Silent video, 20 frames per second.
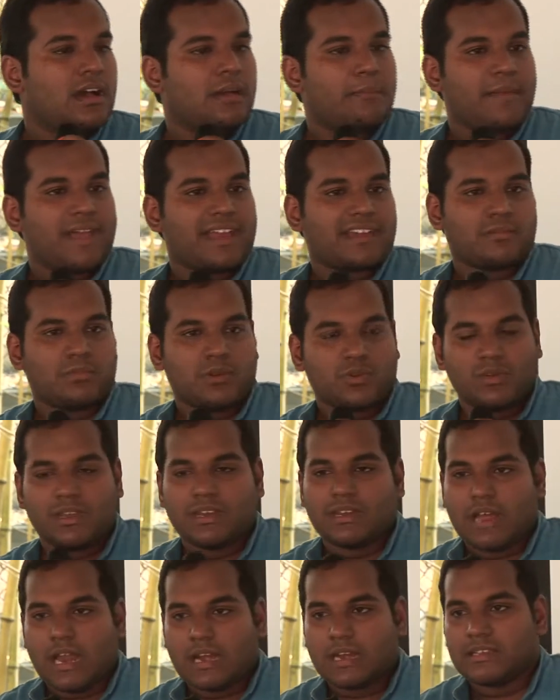pact
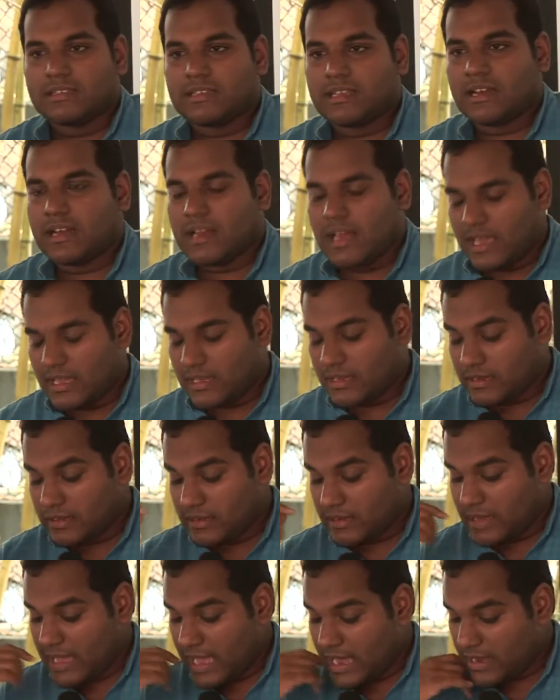between Dudley
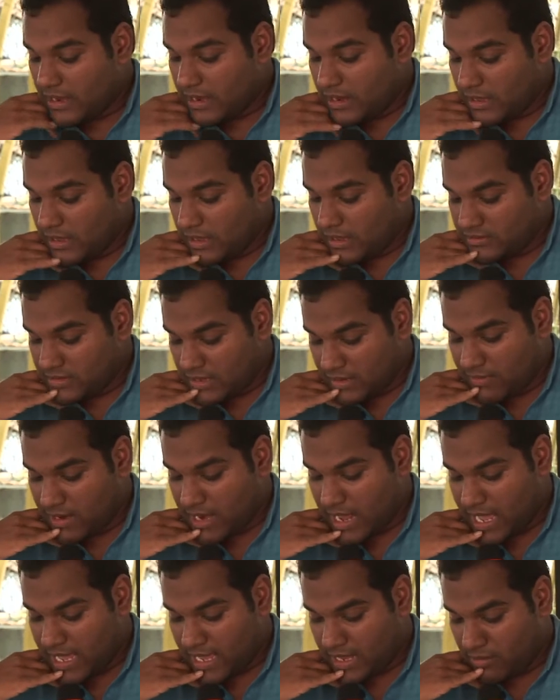Senanayake and
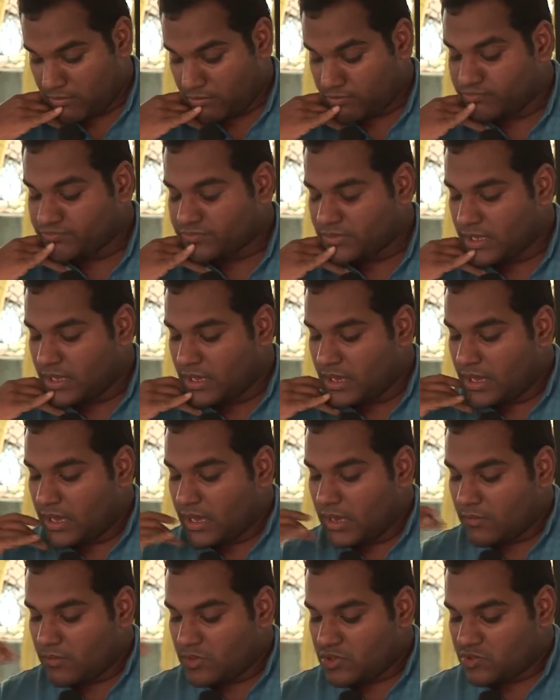Chelvanayagam,
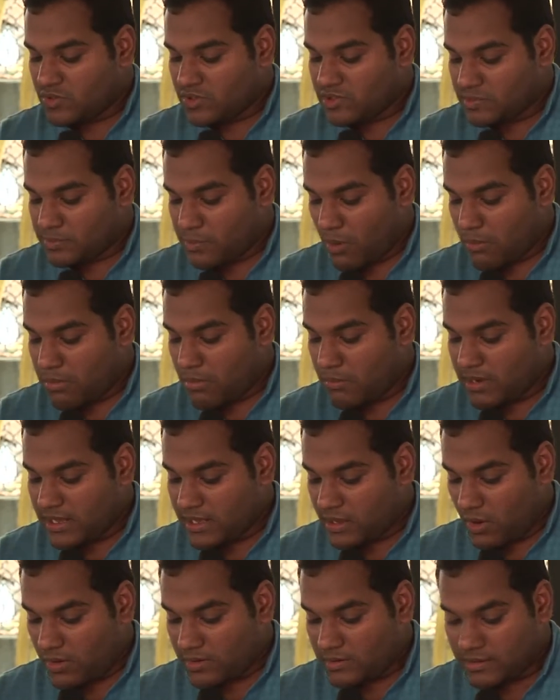which was probably
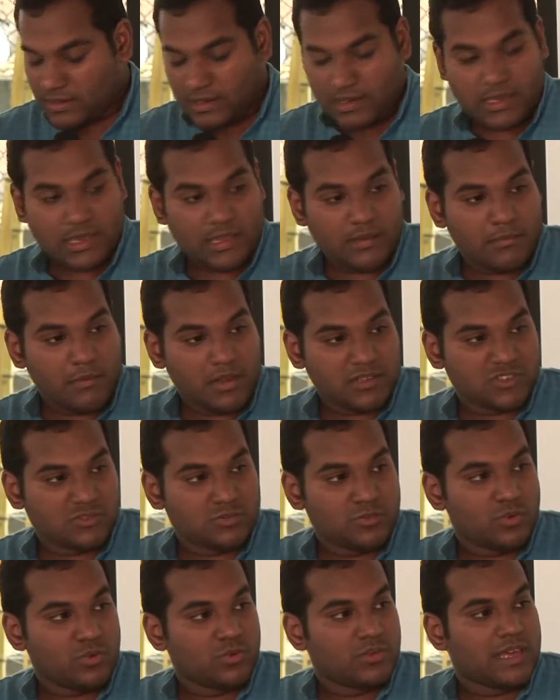conceding much
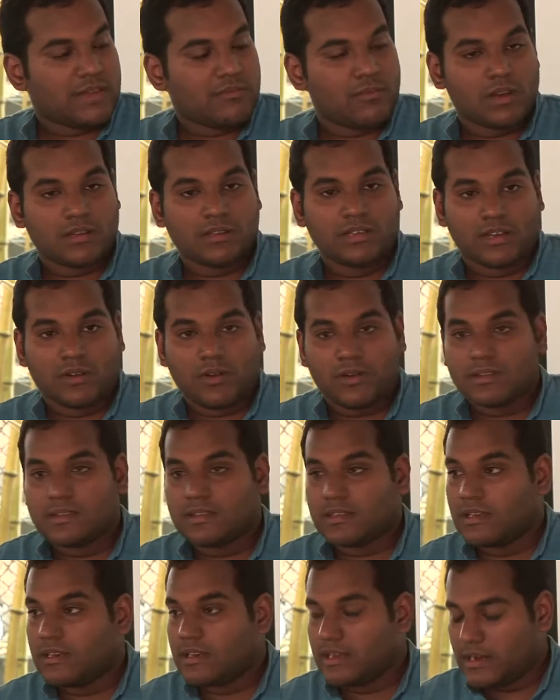more than what they
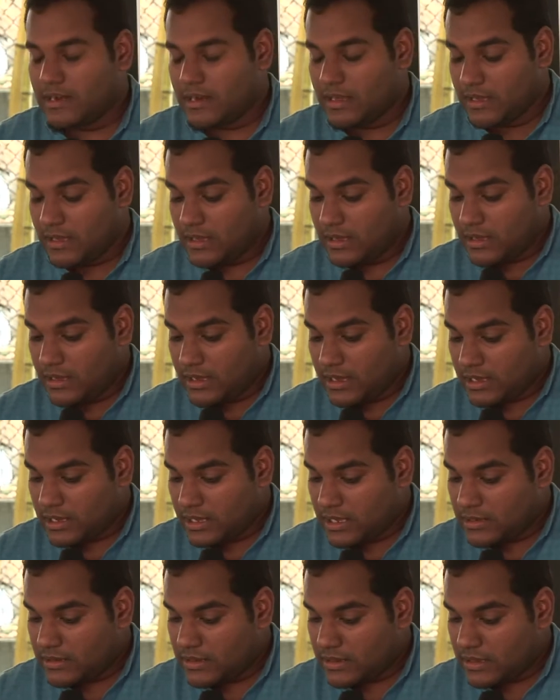conceded
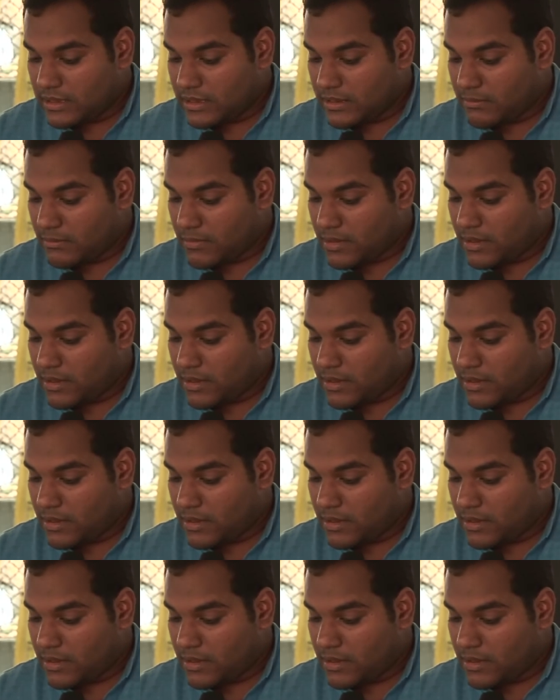in the